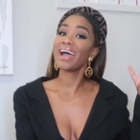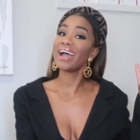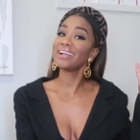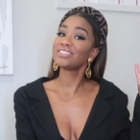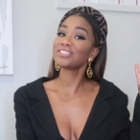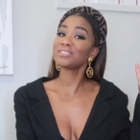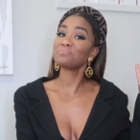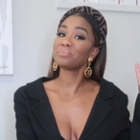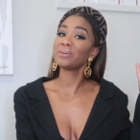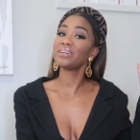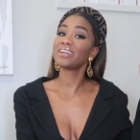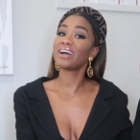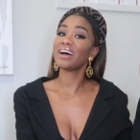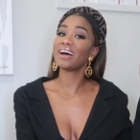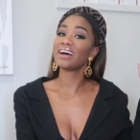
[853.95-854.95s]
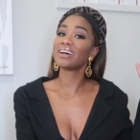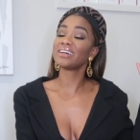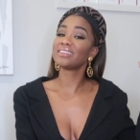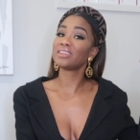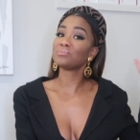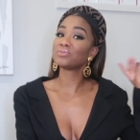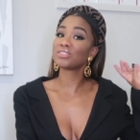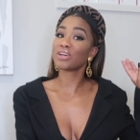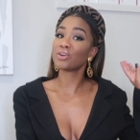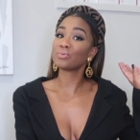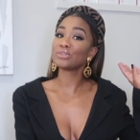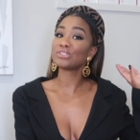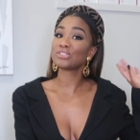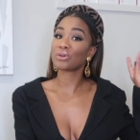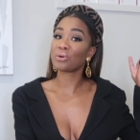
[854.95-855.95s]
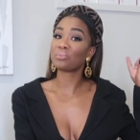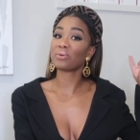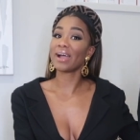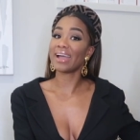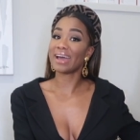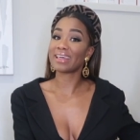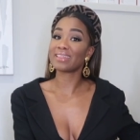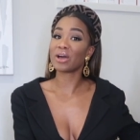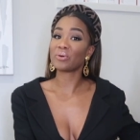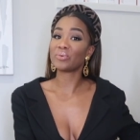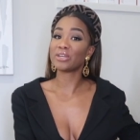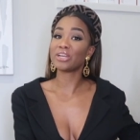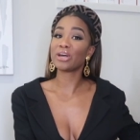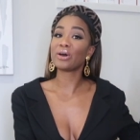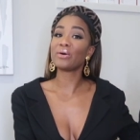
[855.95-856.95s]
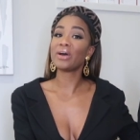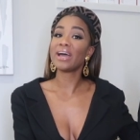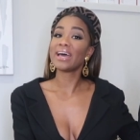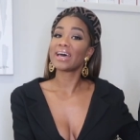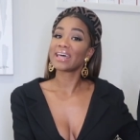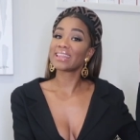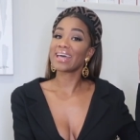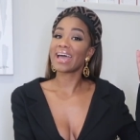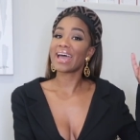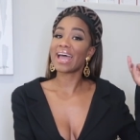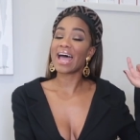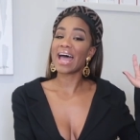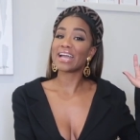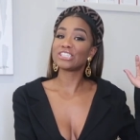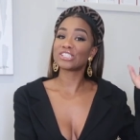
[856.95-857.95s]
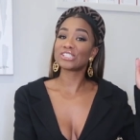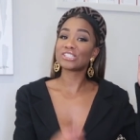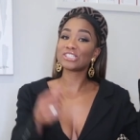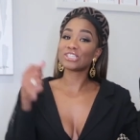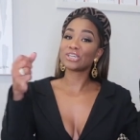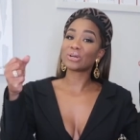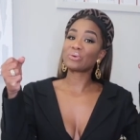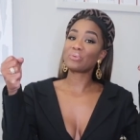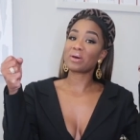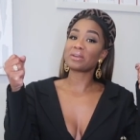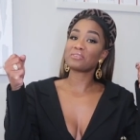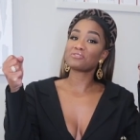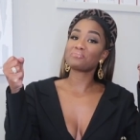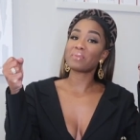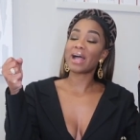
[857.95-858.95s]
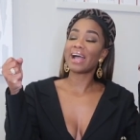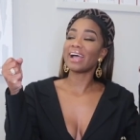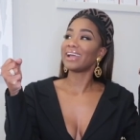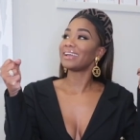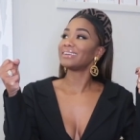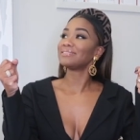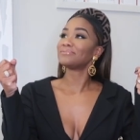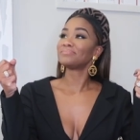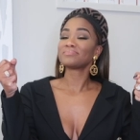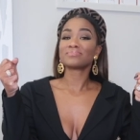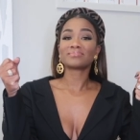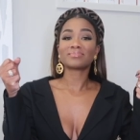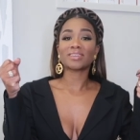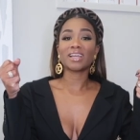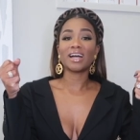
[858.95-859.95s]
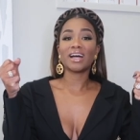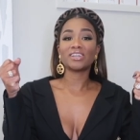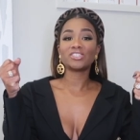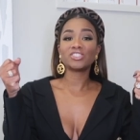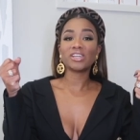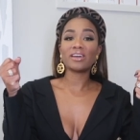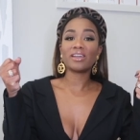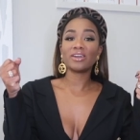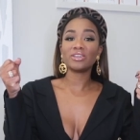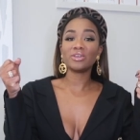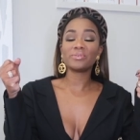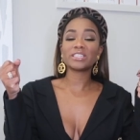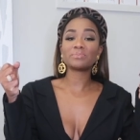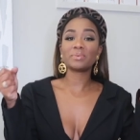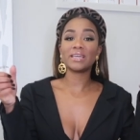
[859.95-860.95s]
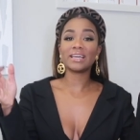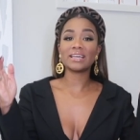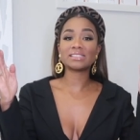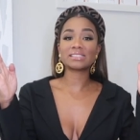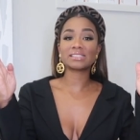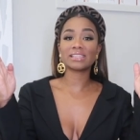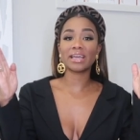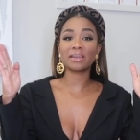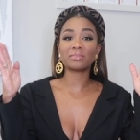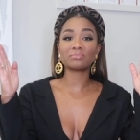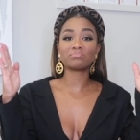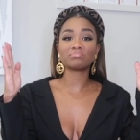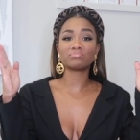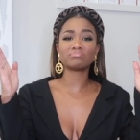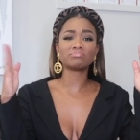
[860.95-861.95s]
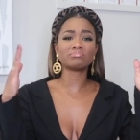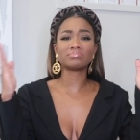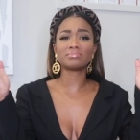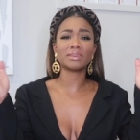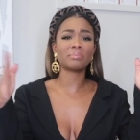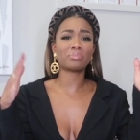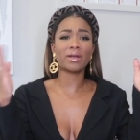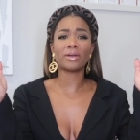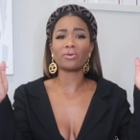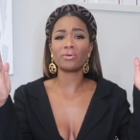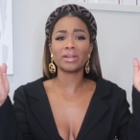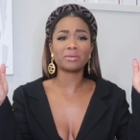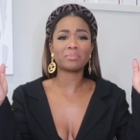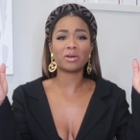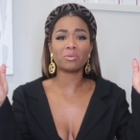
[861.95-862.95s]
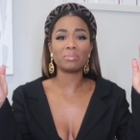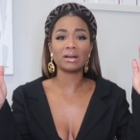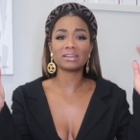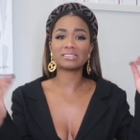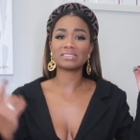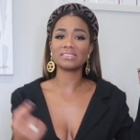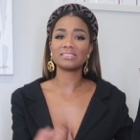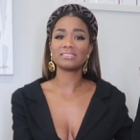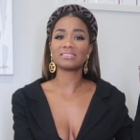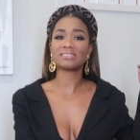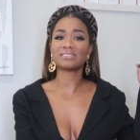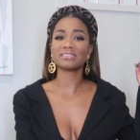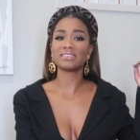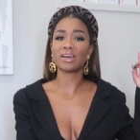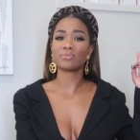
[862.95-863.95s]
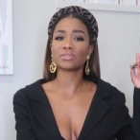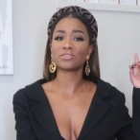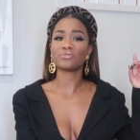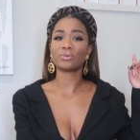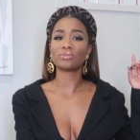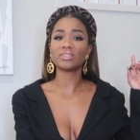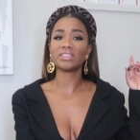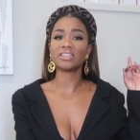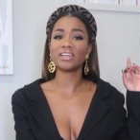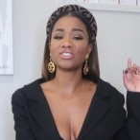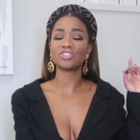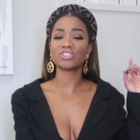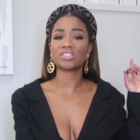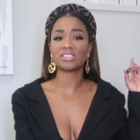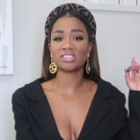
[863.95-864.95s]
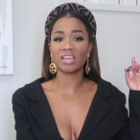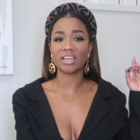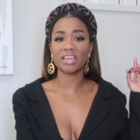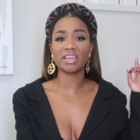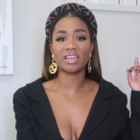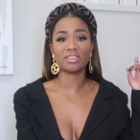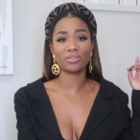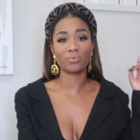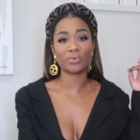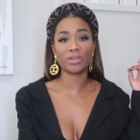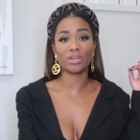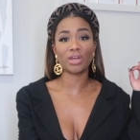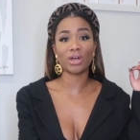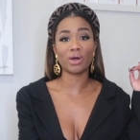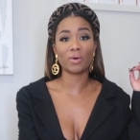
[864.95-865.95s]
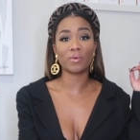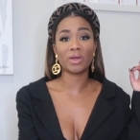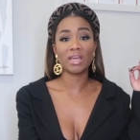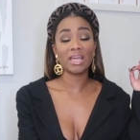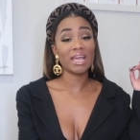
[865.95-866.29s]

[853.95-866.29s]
I just put, the sun was so bright out of that window that I just took one of my, shout out USPS, like, priority mailboxes that was folded and just stuck it in the window